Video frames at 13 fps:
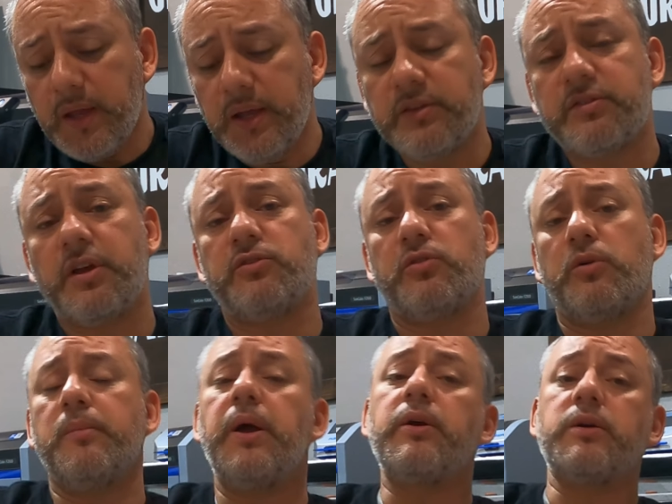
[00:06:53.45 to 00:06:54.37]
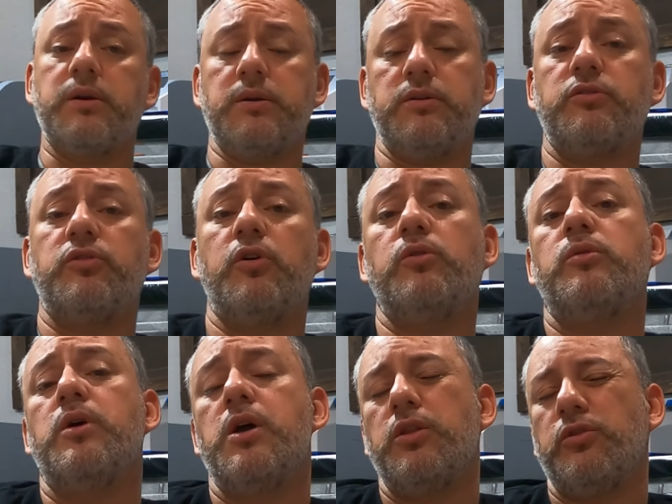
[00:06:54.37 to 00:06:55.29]
in Central America?
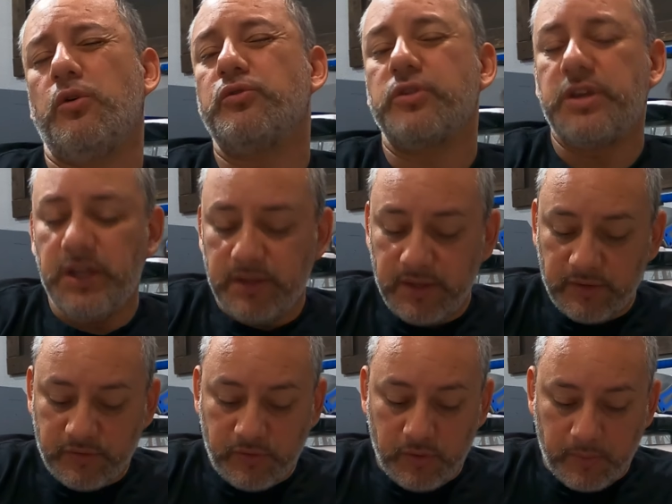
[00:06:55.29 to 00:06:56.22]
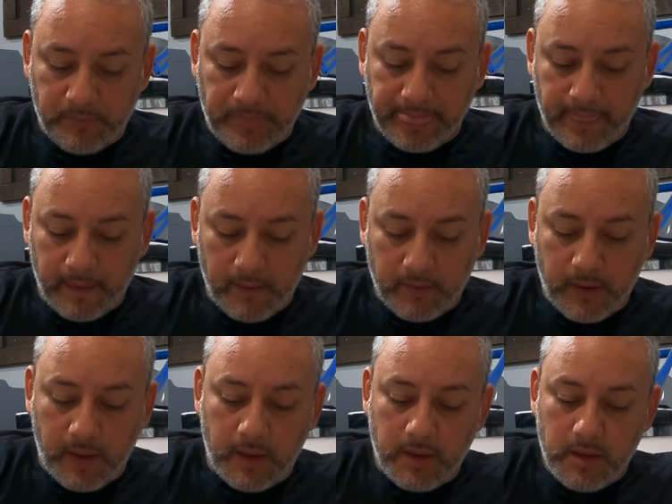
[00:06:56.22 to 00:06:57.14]
So those are key things too.
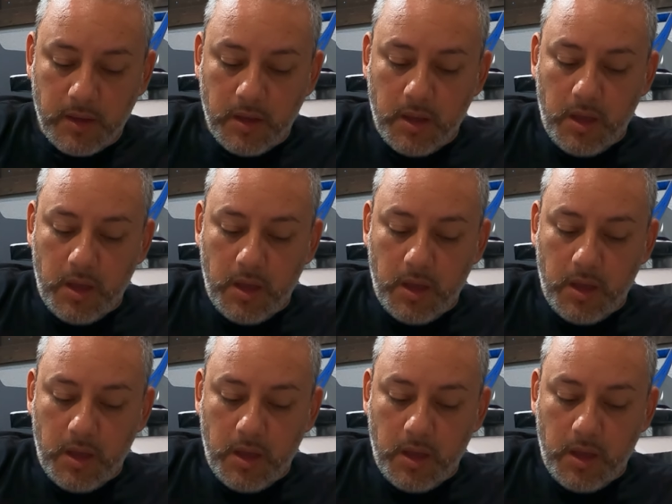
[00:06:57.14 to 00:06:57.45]
Okay.